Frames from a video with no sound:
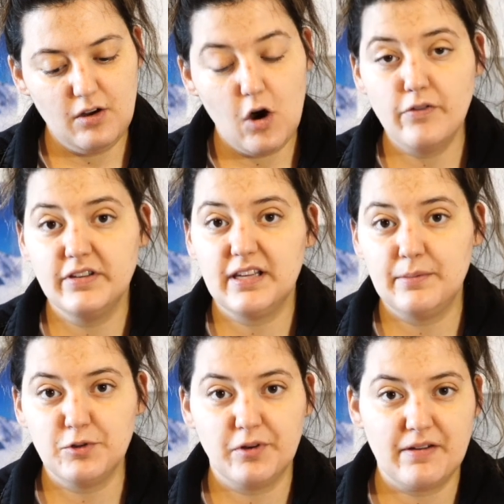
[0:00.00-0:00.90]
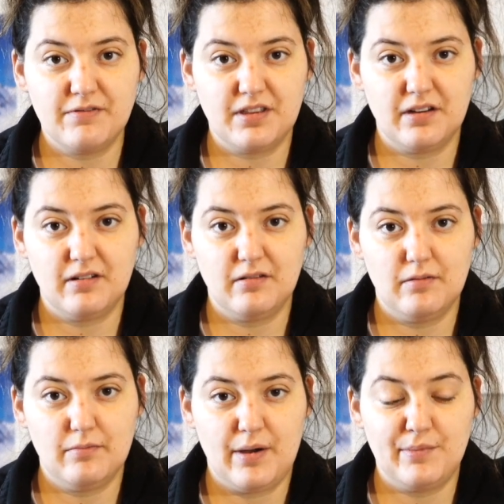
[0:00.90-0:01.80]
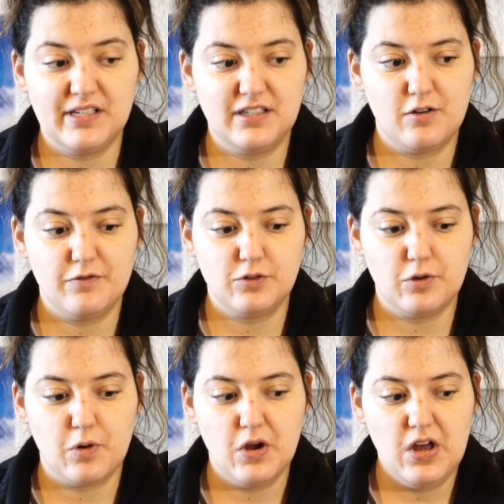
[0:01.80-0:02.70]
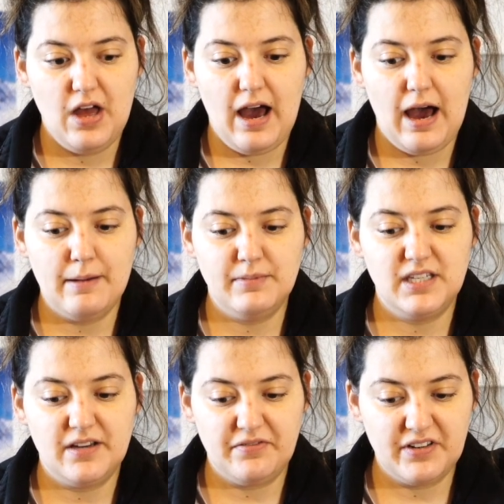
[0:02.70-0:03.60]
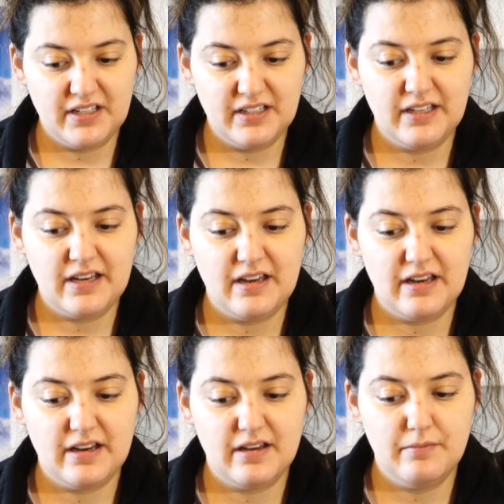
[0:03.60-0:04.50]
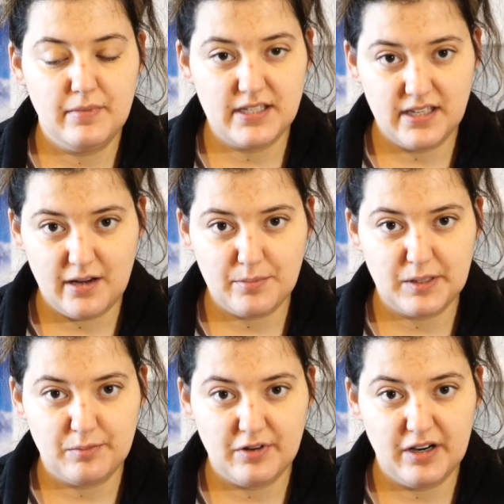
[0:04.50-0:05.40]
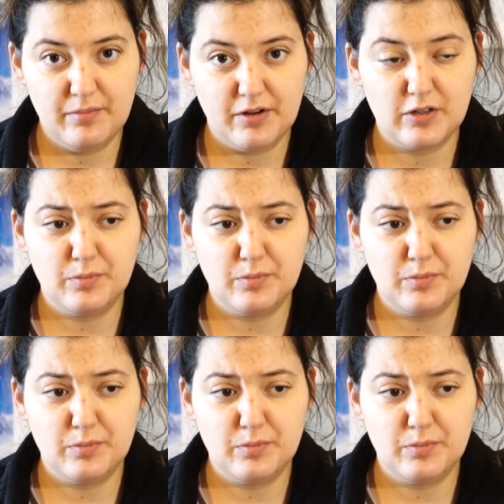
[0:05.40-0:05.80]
Obviously I'm doing everything by myself, so I'm definitely messing up somewhere, because